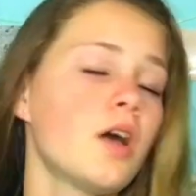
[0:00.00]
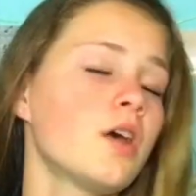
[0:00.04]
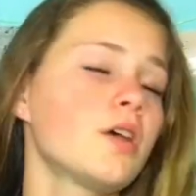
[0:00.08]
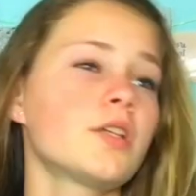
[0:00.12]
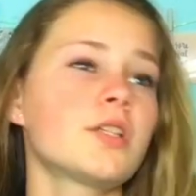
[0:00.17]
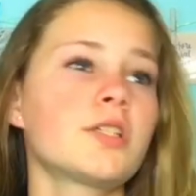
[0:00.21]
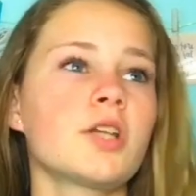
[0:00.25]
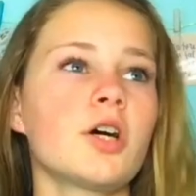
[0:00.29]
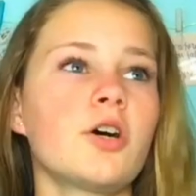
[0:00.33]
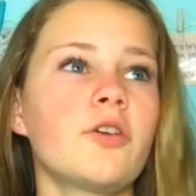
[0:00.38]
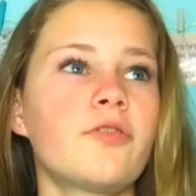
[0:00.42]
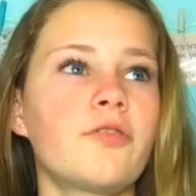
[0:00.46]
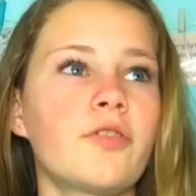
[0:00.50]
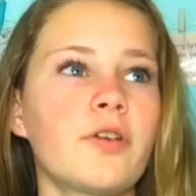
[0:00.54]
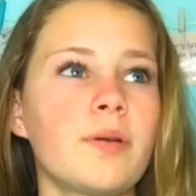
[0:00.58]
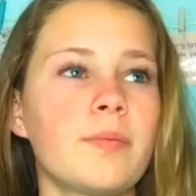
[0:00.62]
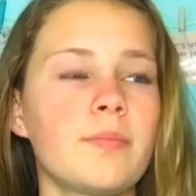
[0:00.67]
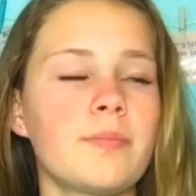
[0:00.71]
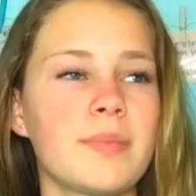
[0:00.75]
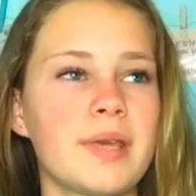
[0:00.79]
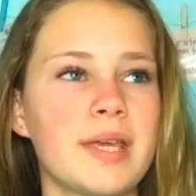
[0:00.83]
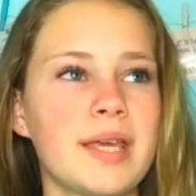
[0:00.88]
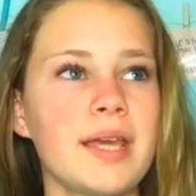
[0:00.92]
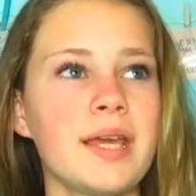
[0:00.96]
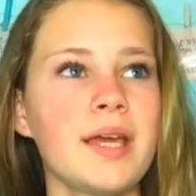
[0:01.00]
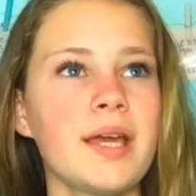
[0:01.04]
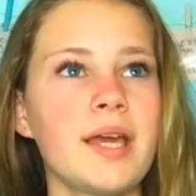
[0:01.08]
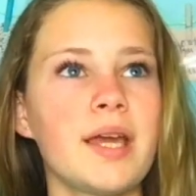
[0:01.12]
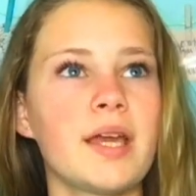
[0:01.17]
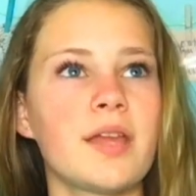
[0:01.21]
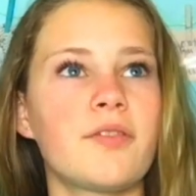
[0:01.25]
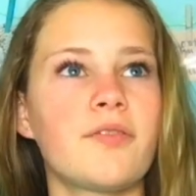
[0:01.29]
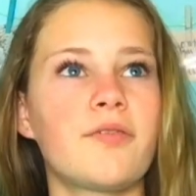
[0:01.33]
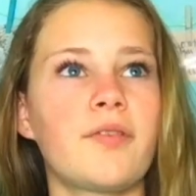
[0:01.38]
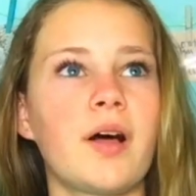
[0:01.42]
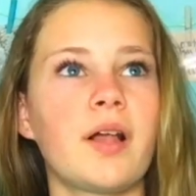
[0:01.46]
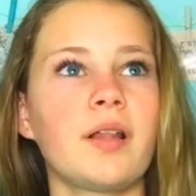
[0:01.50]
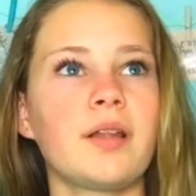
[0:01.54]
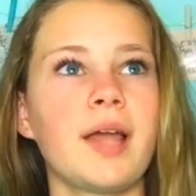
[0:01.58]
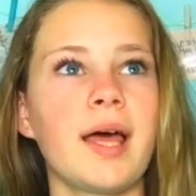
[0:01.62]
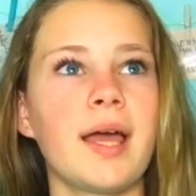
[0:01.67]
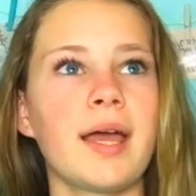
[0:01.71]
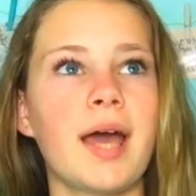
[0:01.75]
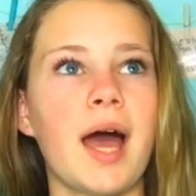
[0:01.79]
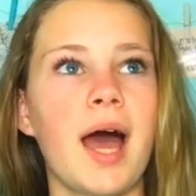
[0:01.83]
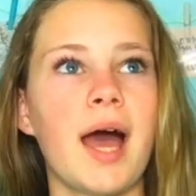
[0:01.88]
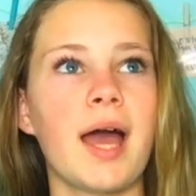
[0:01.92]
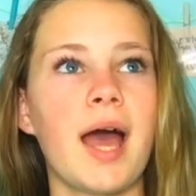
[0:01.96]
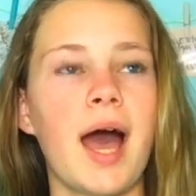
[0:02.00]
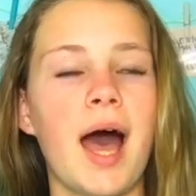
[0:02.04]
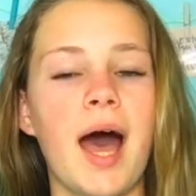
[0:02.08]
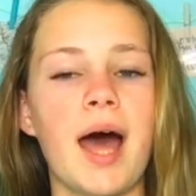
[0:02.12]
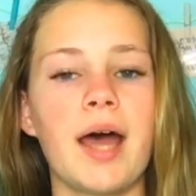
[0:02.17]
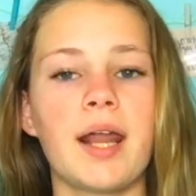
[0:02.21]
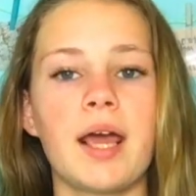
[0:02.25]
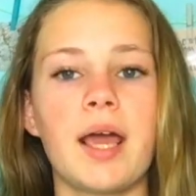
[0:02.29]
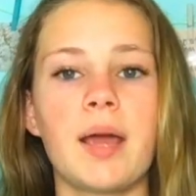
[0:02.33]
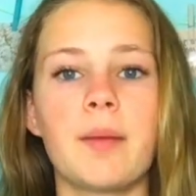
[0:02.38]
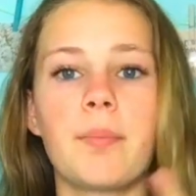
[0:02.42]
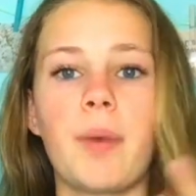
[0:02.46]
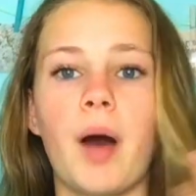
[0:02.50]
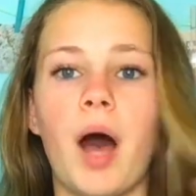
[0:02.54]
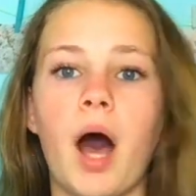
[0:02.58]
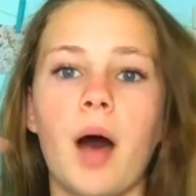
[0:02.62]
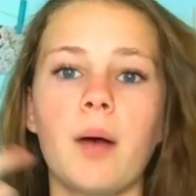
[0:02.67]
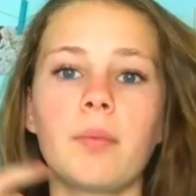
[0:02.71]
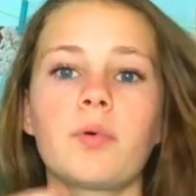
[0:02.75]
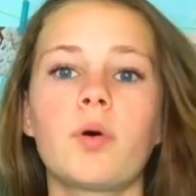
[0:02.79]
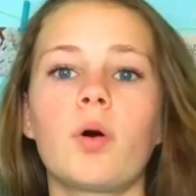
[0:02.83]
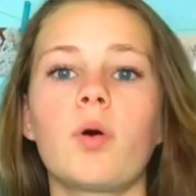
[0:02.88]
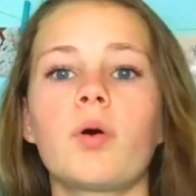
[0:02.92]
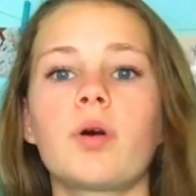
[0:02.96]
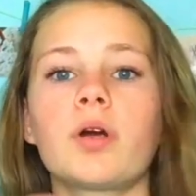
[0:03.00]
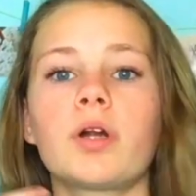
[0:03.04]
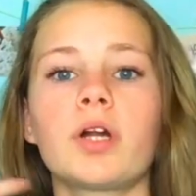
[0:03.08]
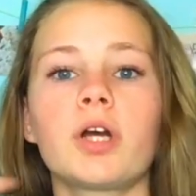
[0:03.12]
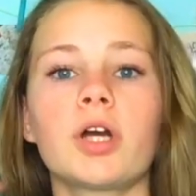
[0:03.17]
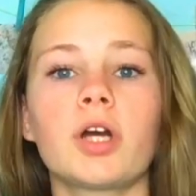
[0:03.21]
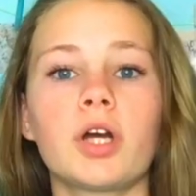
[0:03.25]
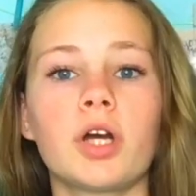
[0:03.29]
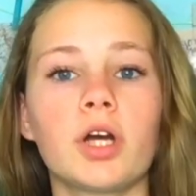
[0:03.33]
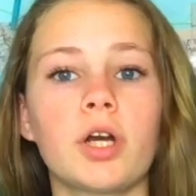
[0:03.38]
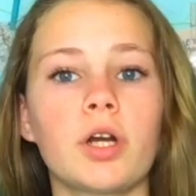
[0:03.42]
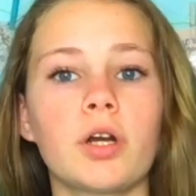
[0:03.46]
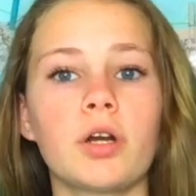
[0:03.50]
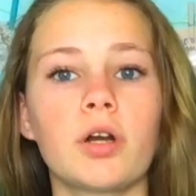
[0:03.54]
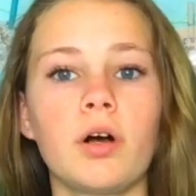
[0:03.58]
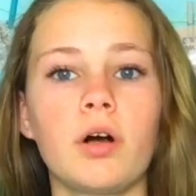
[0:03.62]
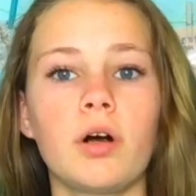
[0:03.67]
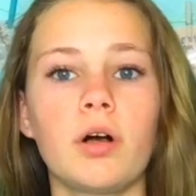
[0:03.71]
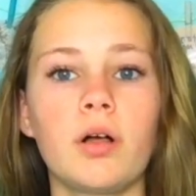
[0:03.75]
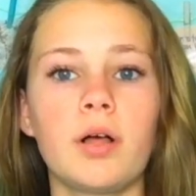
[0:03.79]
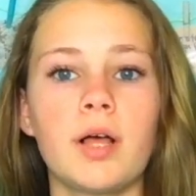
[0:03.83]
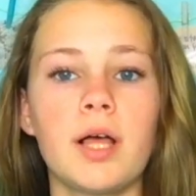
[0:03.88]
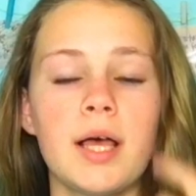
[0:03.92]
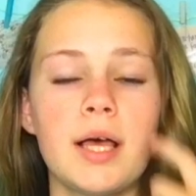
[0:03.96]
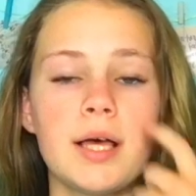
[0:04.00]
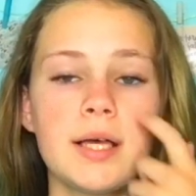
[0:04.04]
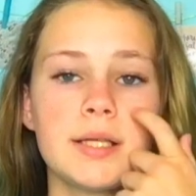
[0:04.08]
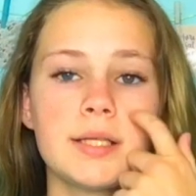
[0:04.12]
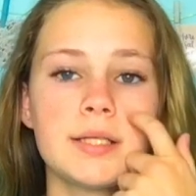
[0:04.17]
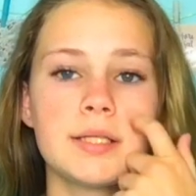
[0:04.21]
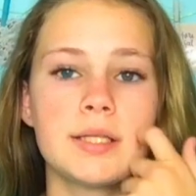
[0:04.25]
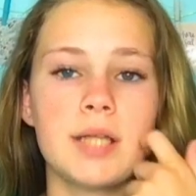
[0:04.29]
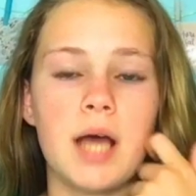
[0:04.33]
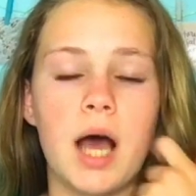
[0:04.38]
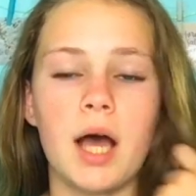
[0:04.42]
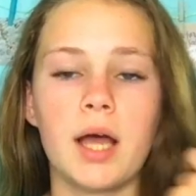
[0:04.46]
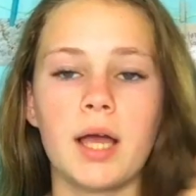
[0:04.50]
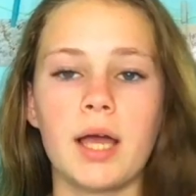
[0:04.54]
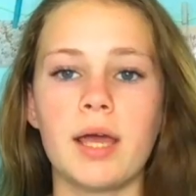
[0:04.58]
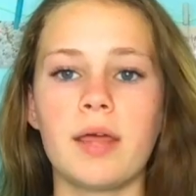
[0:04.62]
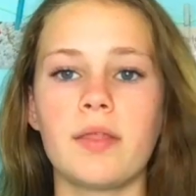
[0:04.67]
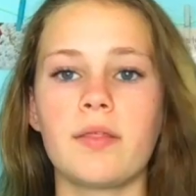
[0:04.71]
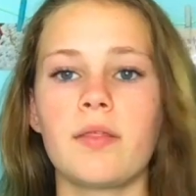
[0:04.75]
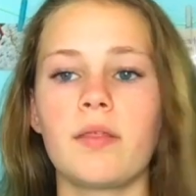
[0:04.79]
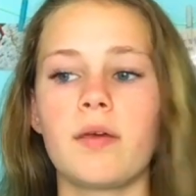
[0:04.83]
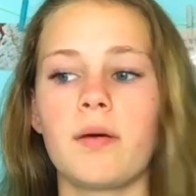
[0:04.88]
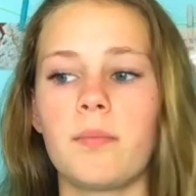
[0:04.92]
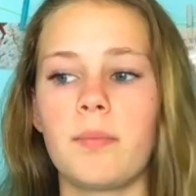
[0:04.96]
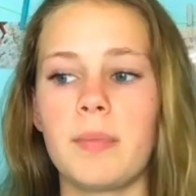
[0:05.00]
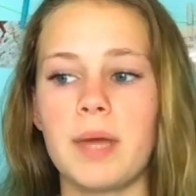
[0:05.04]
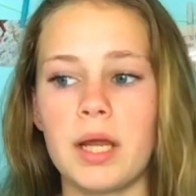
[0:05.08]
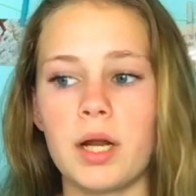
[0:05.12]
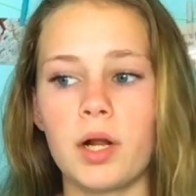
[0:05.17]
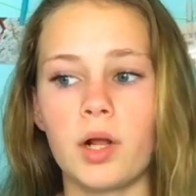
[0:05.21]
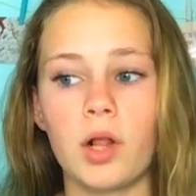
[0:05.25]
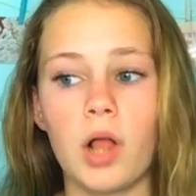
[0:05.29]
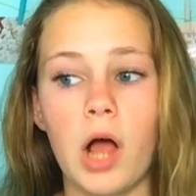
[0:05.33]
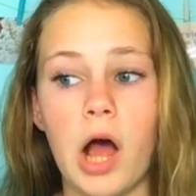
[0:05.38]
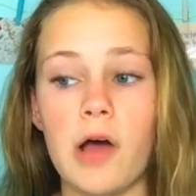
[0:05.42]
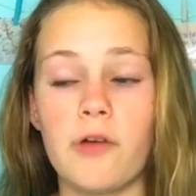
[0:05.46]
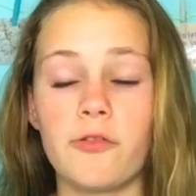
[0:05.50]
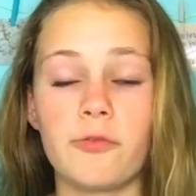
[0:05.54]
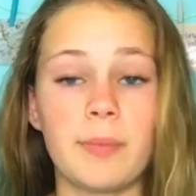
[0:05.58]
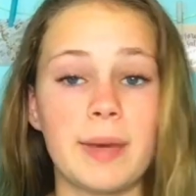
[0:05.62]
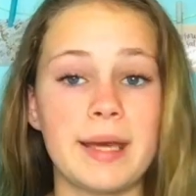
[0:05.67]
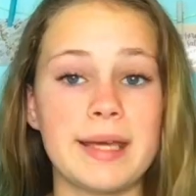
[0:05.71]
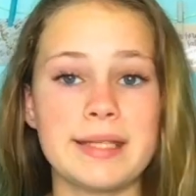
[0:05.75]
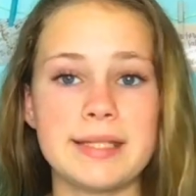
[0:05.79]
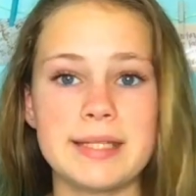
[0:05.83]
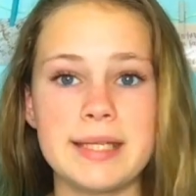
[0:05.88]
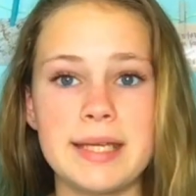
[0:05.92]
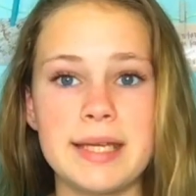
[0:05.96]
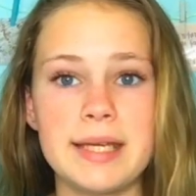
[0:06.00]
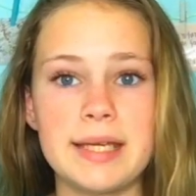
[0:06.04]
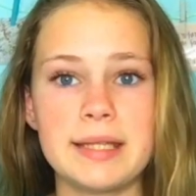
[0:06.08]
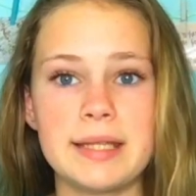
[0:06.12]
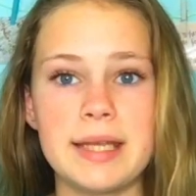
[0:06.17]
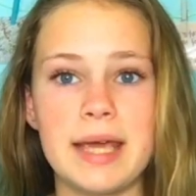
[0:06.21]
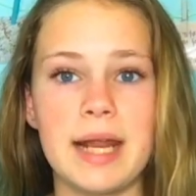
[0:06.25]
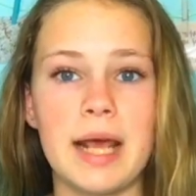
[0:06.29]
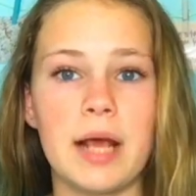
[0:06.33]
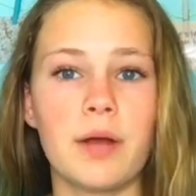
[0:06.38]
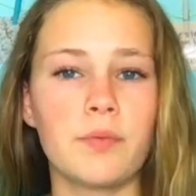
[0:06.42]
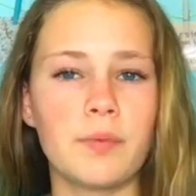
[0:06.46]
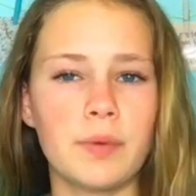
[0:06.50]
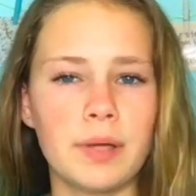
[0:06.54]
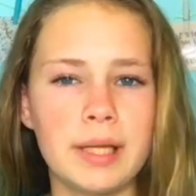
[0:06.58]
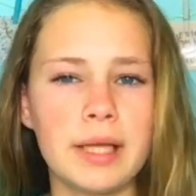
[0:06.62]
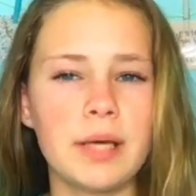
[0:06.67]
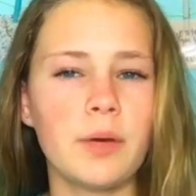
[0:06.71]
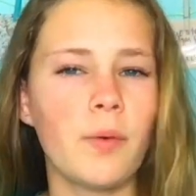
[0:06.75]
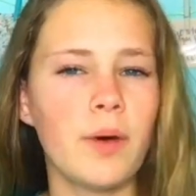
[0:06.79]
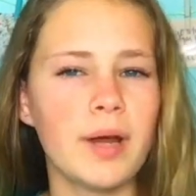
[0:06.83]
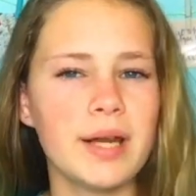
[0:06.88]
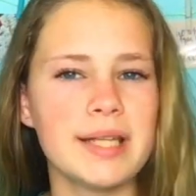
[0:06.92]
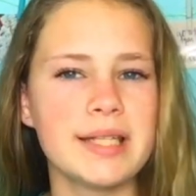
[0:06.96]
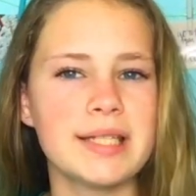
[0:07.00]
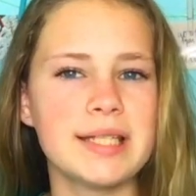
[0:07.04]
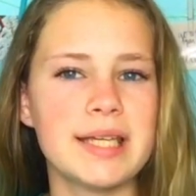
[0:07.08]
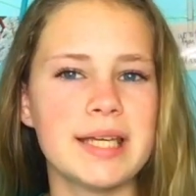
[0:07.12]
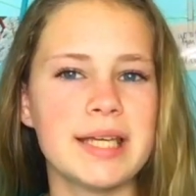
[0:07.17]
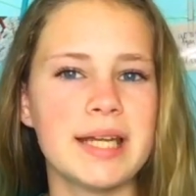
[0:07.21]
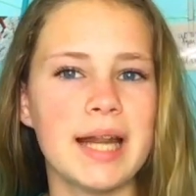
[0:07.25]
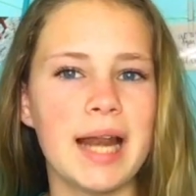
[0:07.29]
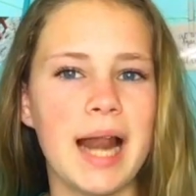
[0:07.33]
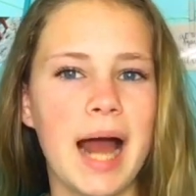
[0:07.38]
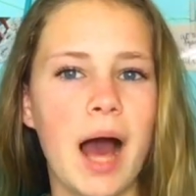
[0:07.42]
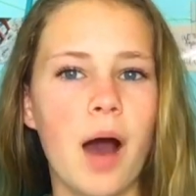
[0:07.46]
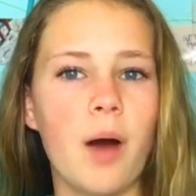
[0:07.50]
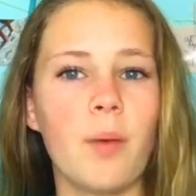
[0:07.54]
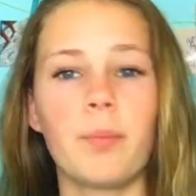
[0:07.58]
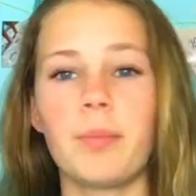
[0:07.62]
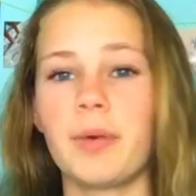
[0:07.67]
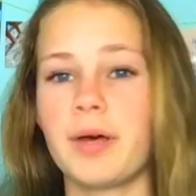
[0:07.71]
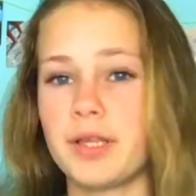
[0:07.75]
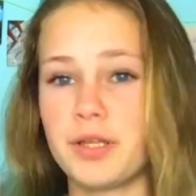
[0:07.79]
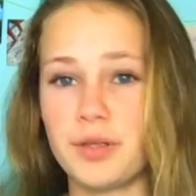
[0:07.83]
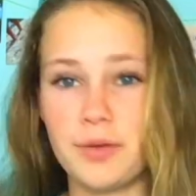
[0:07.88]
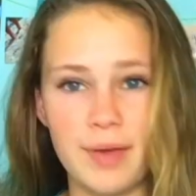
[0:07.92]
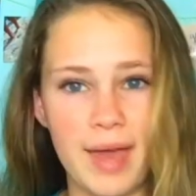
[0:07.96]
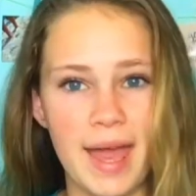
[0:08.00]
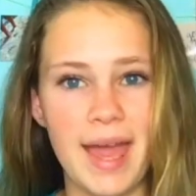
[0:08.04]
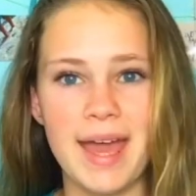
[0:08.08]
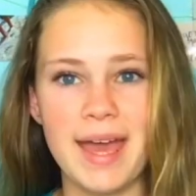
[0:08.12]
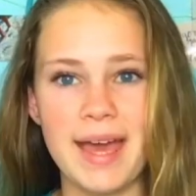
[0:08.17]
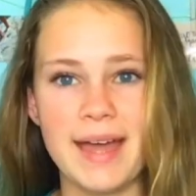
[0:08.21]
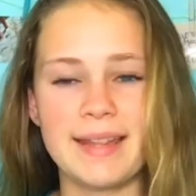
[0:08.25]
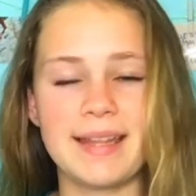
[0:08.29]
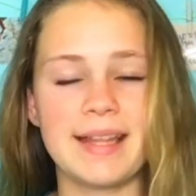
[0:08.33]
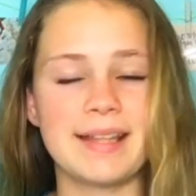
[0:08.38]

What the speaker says: So for me, it felt like I had a popcorn kernel stuck in the middle of my teeth, and I really wanted to get it out, but you can't.